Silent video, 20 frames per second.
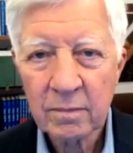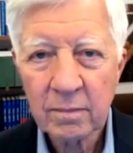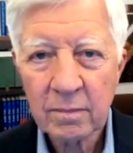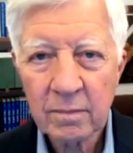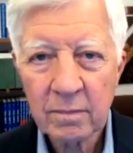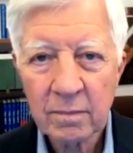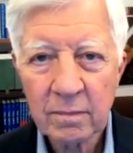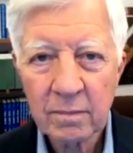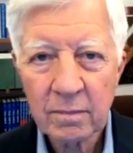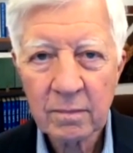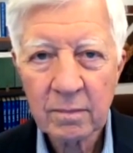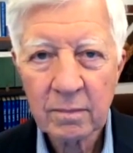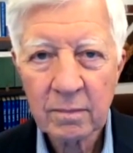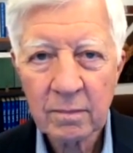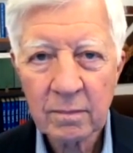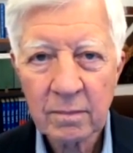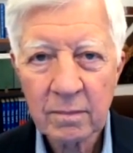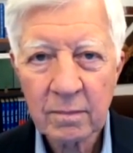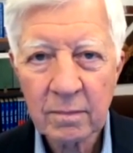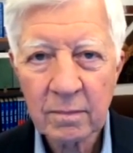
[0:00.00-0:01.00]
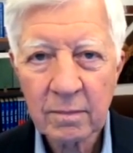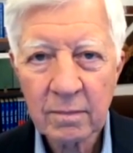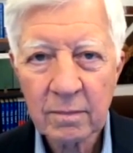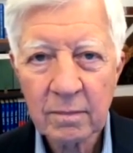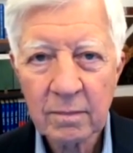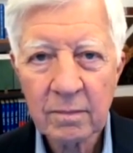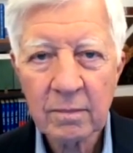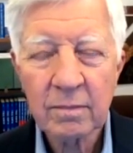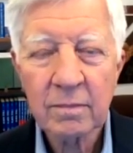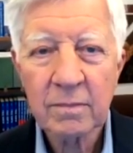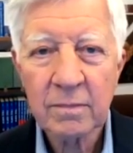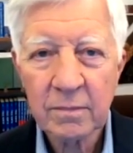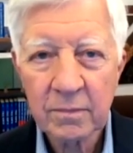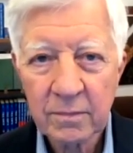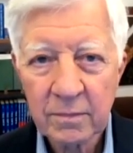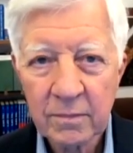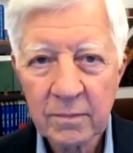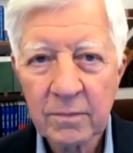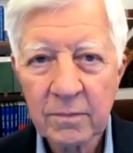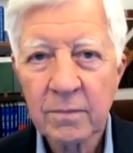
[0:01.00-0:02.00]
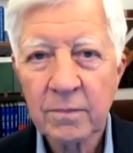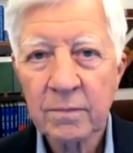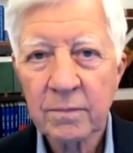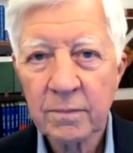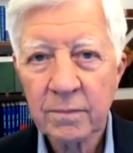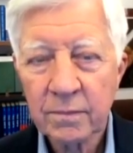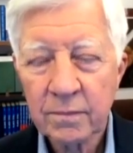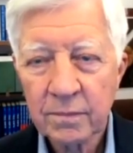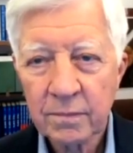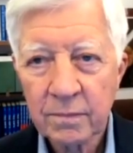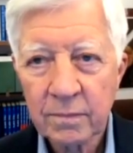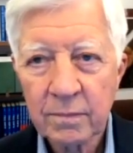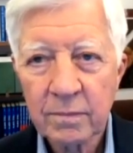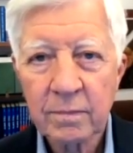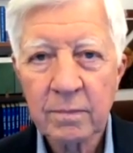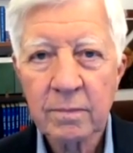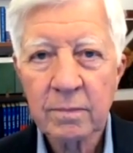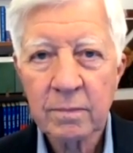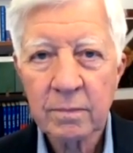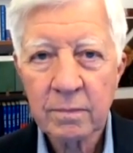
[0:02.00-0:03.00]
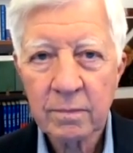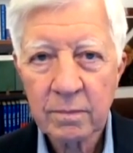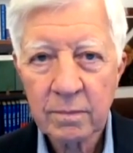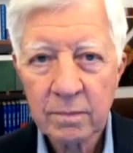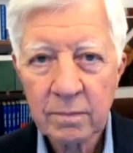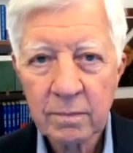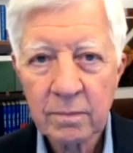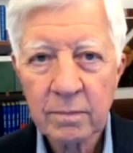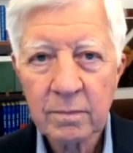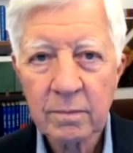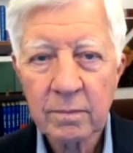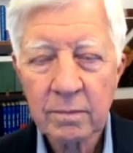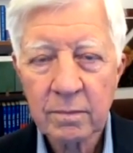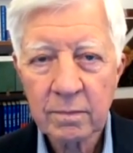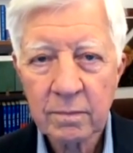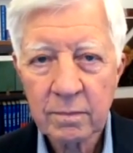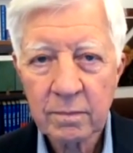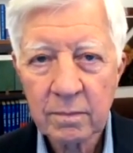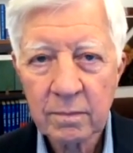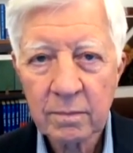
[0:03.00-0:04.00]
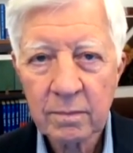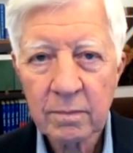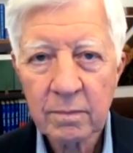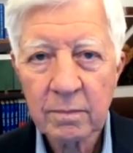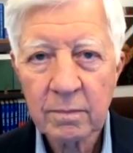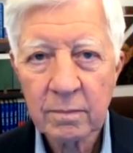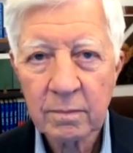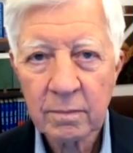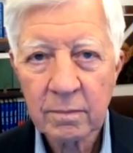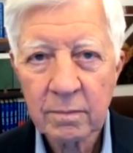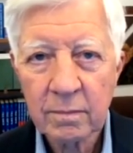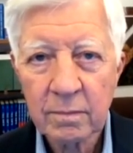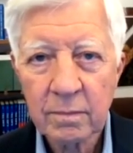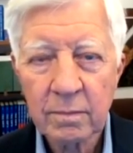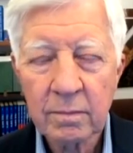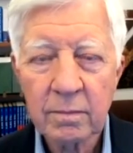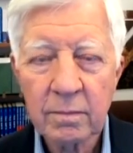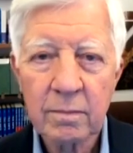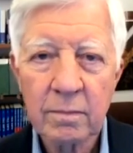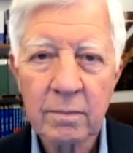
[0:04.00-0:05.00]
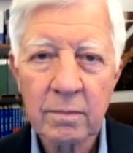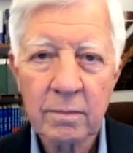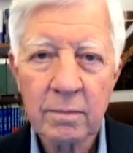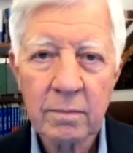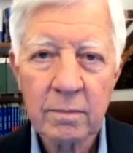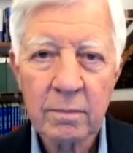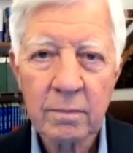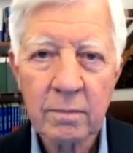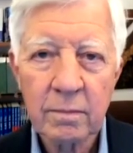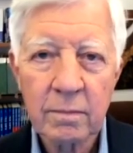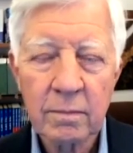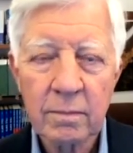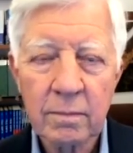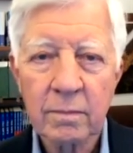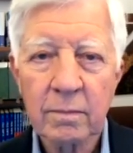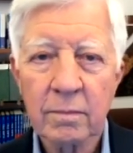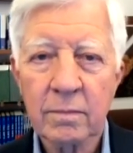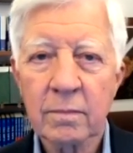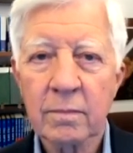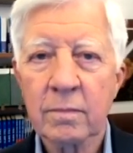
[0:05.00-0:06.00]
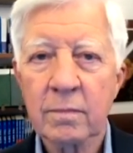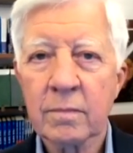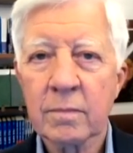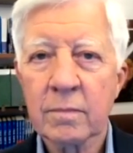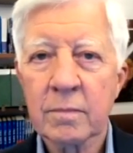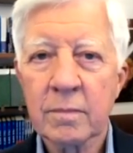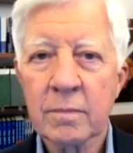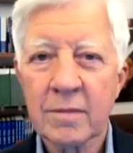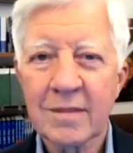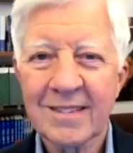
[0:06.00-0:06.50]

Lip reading: This person isn't speaking.